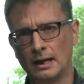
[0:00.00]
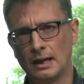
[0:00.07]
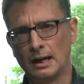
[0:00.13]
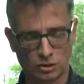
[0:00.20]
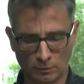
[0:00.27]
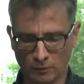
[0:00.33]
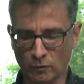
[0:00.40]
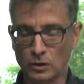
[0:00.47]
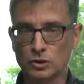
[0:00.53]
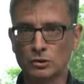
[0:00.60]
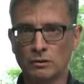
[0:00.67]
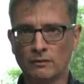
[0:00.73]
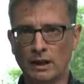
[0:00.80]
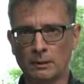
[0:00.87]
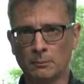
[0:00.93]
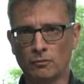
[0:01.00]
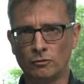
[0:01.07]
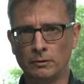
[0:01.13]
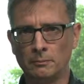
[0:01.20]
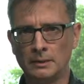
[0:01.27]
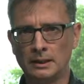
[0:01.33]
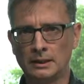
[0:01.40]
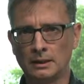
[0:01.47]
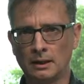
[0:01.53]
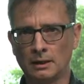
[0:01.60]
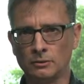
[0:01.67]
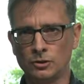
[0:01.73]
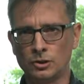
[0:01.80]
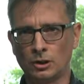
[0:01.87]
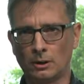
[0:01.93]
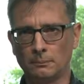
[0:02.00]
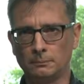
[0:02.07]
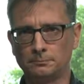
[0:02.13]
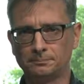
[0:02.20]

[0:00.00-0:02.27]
some of which are available from the Media Loan shop.